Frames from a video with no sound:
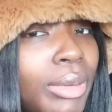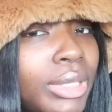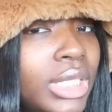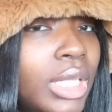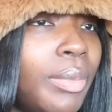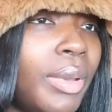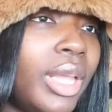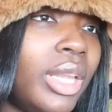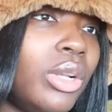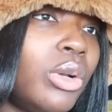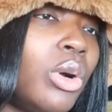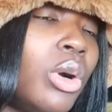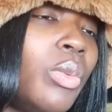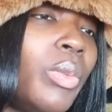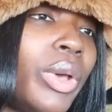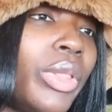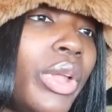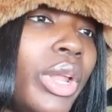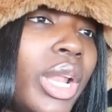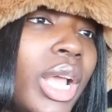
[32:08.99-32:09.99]
was debating on
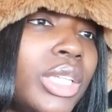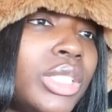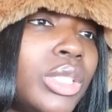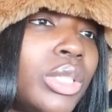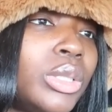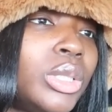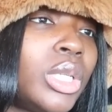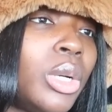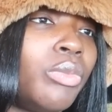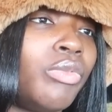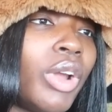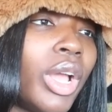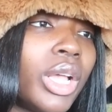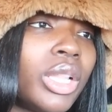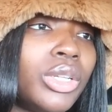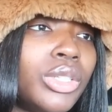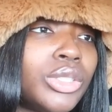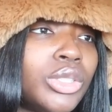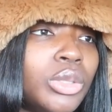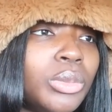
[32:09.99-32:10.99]
whether or not i should go to a
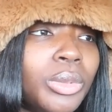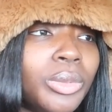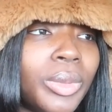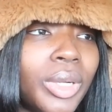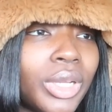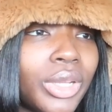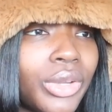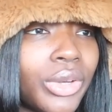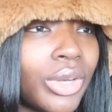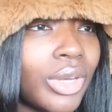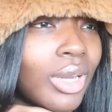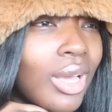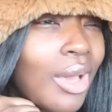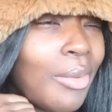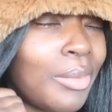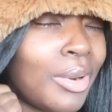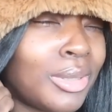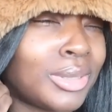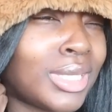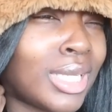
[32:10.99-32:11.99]
regular supermarket or
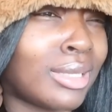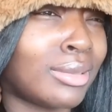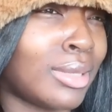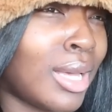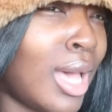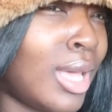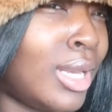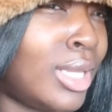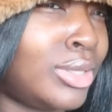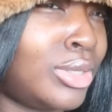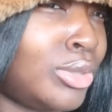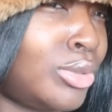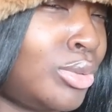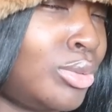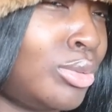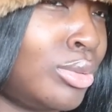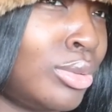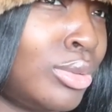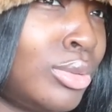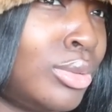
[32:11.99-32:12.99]
not but i was like nah let's just
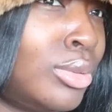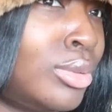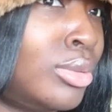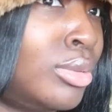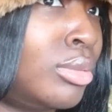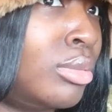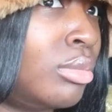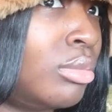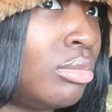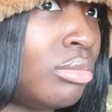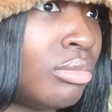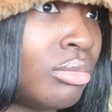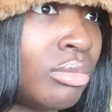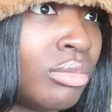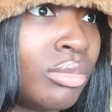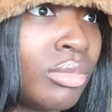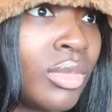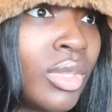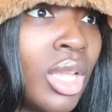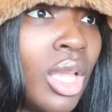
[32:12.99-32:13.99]

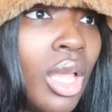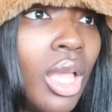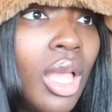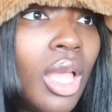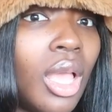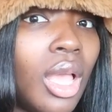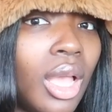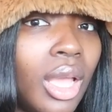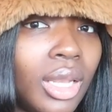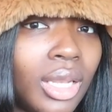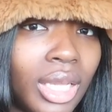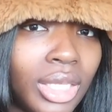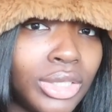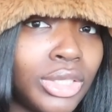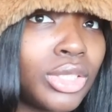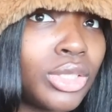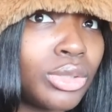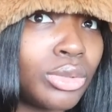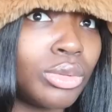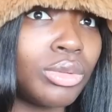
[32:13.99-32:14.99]
do let's
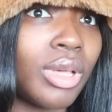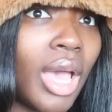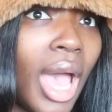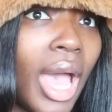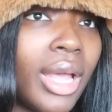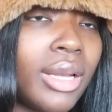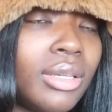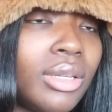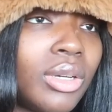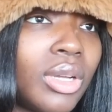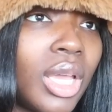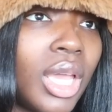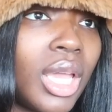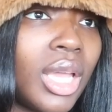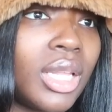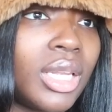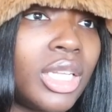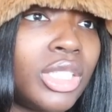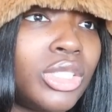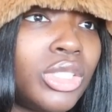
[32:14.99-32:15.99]
just do that
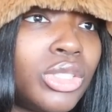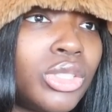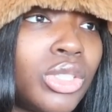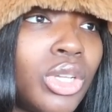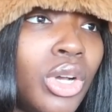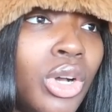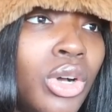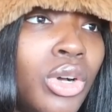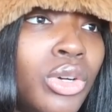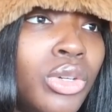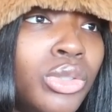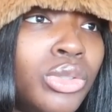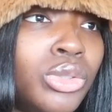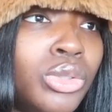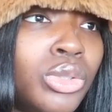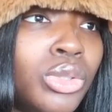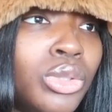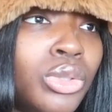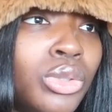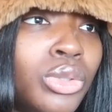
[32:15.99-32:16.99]
okay let's just go
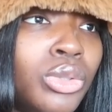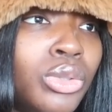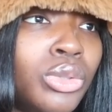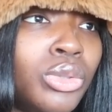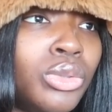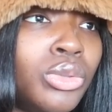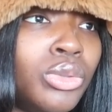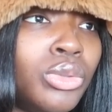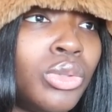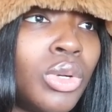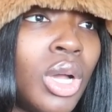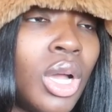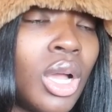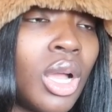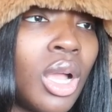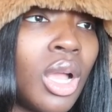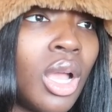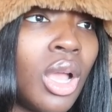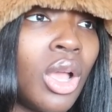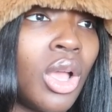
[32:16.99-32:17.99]
to
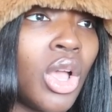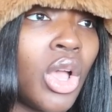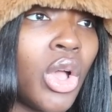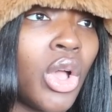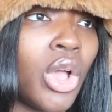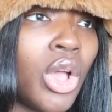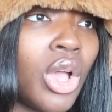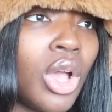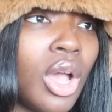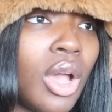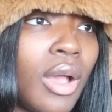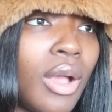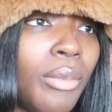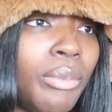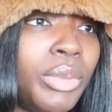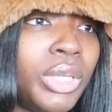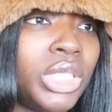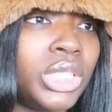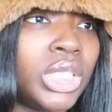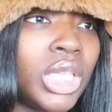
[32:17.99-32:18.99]

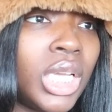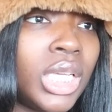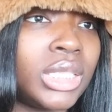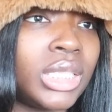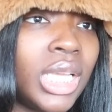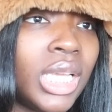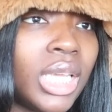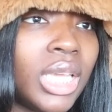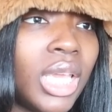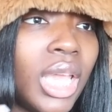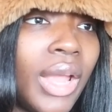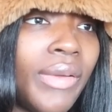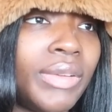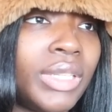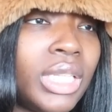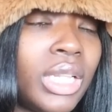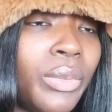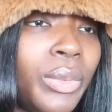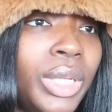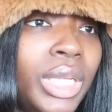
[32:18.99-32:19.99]
BJ's and get
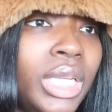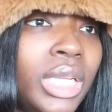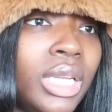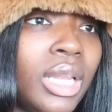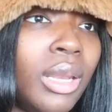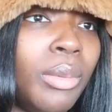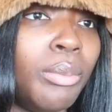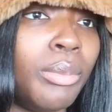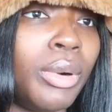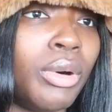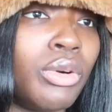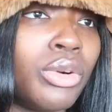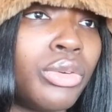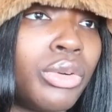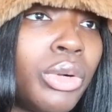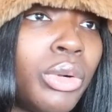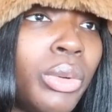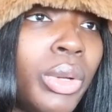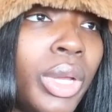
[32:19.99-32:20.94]
everything that we need in bulk real